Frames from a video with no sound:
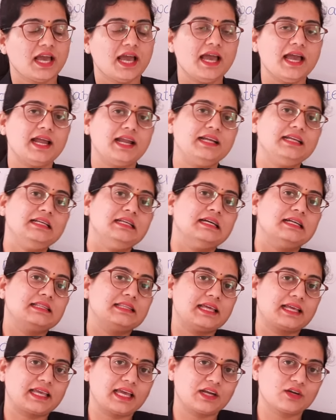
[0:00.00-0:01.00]

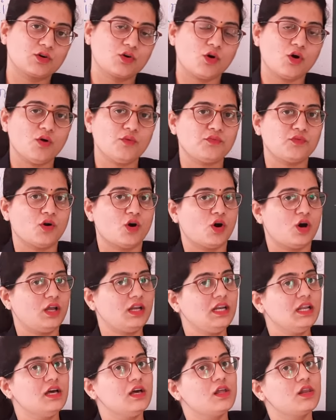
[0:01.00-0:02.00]
and they can go
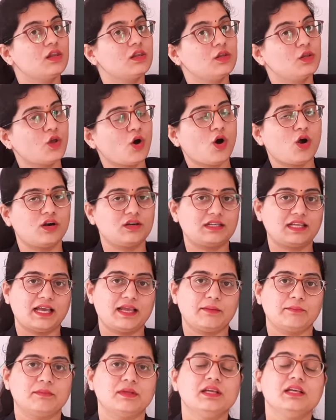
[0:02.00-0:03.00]
for long
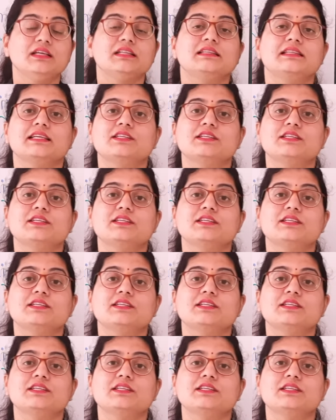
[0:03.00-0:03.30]
time.